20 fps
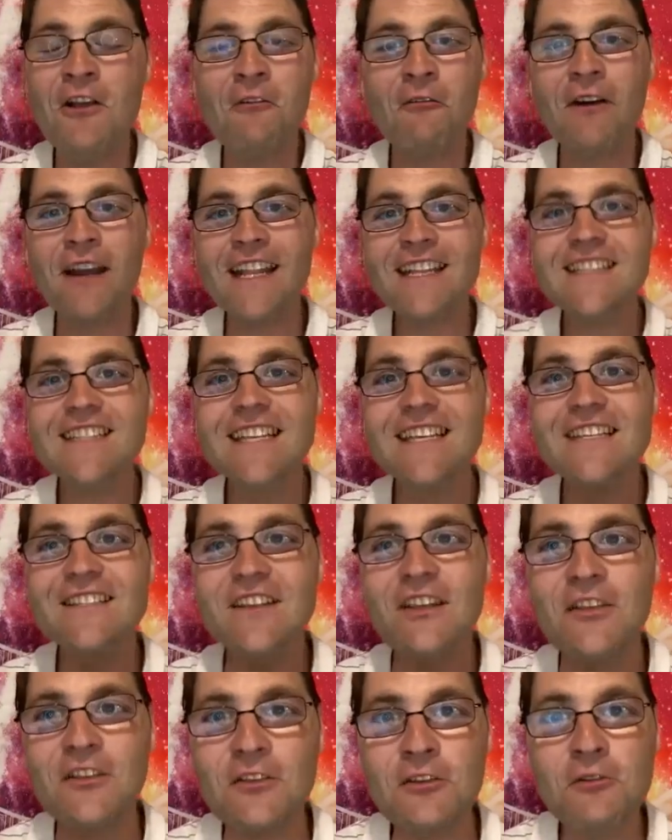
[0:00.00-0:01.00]
When it
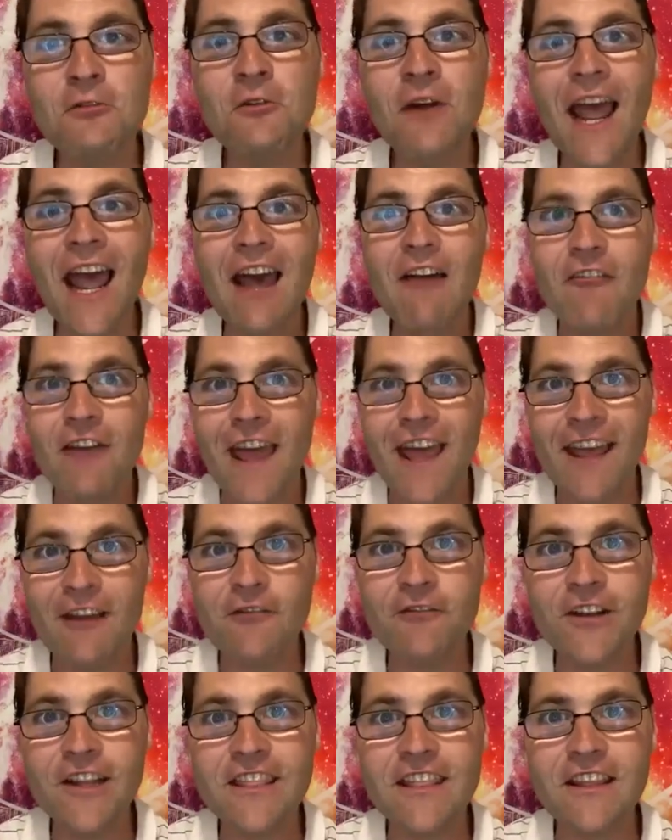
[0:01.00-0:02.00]
says you have
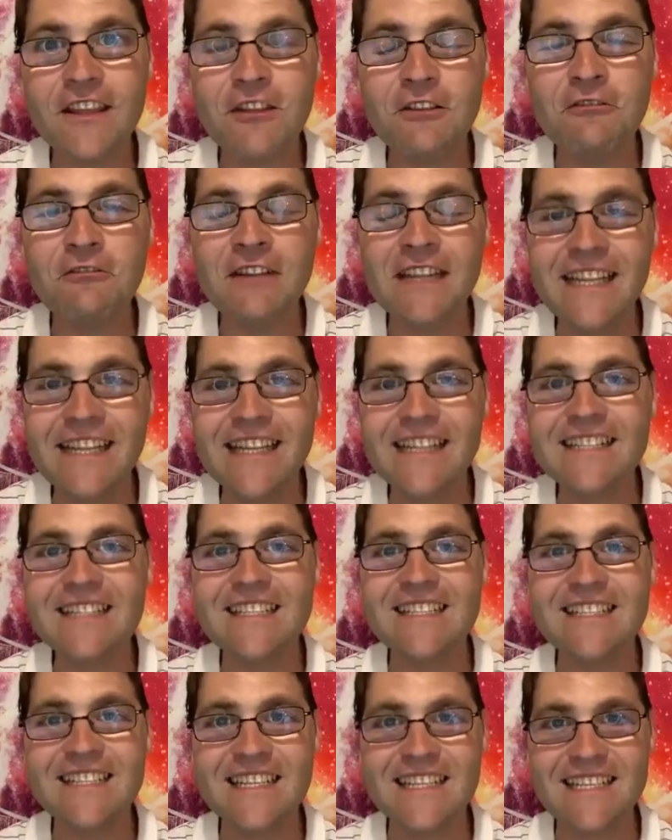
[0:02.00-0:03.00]
everything you need
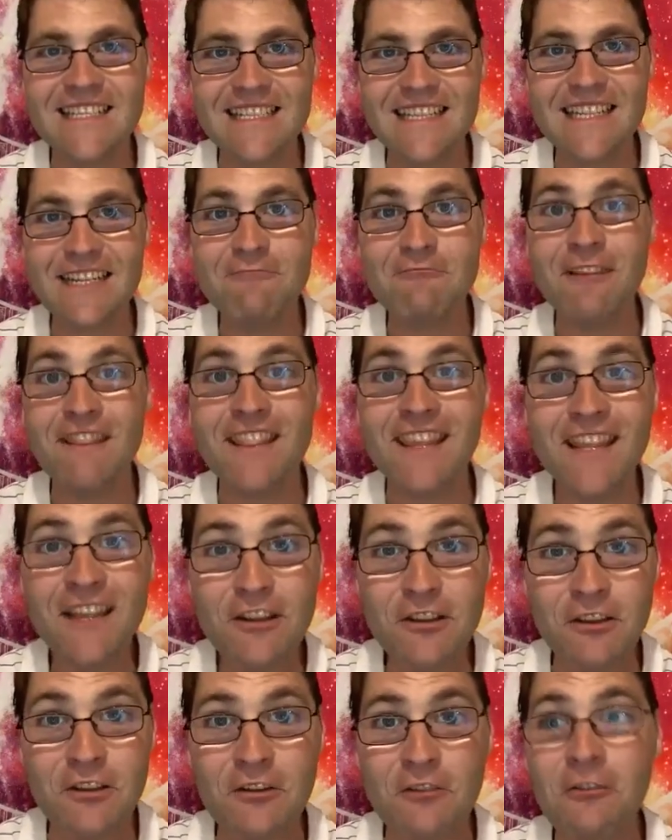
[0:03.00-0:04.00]
to succeed
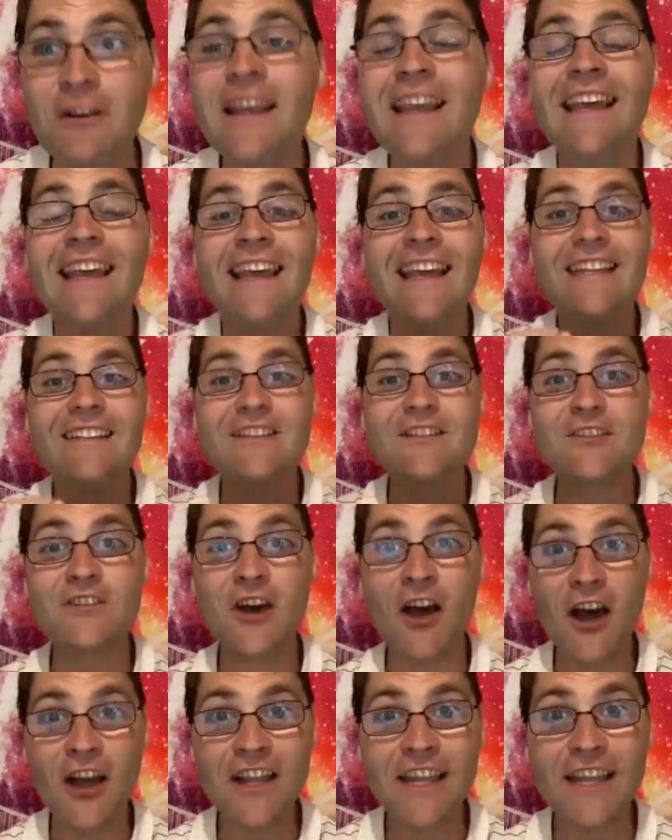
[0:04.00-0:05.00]
within you, it's
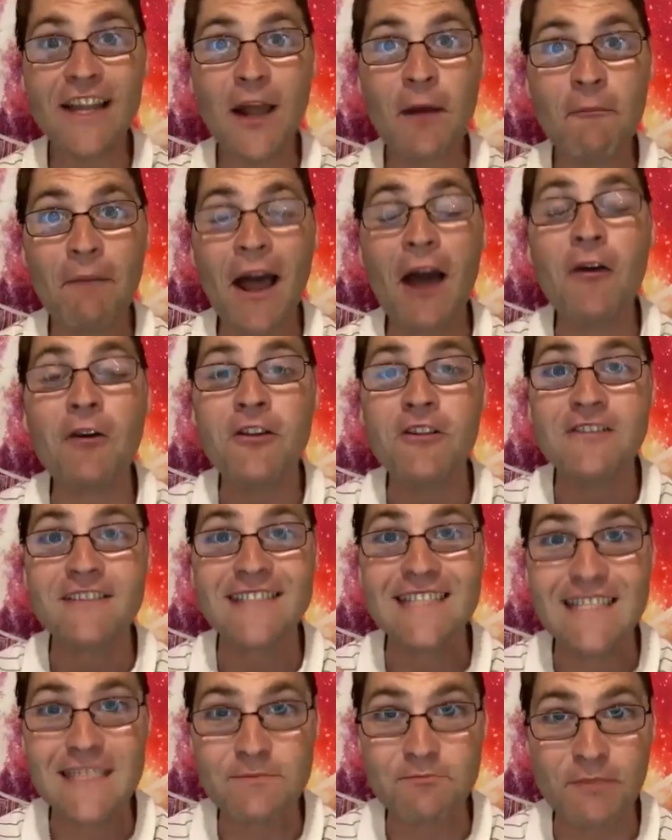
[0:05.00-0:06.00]
talking about your
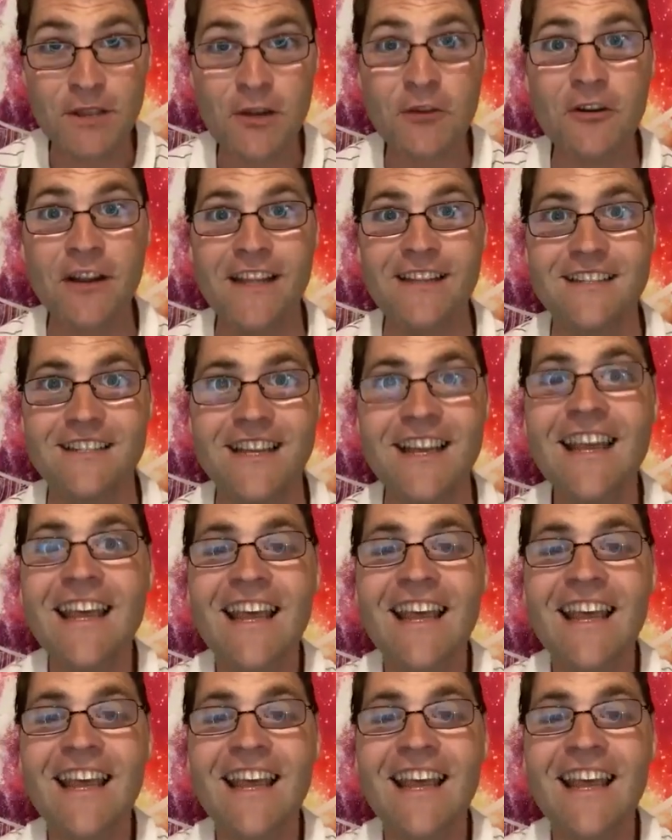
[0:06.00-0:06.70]
spirit.